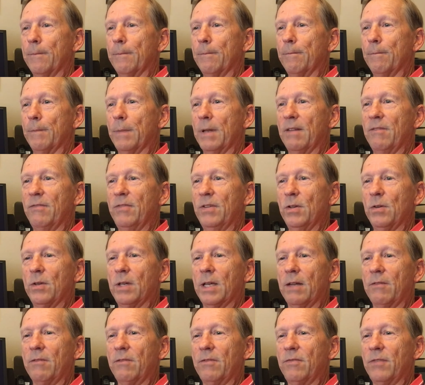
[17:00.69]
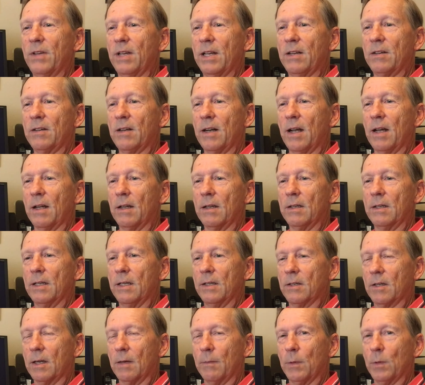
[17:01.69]
But if you can
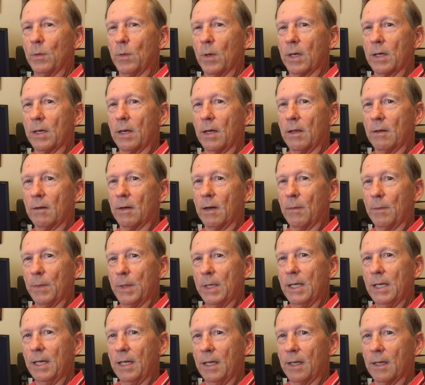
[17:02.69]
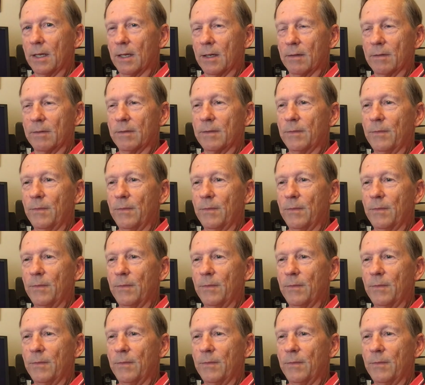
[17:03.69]
determine what color I'm thinking of,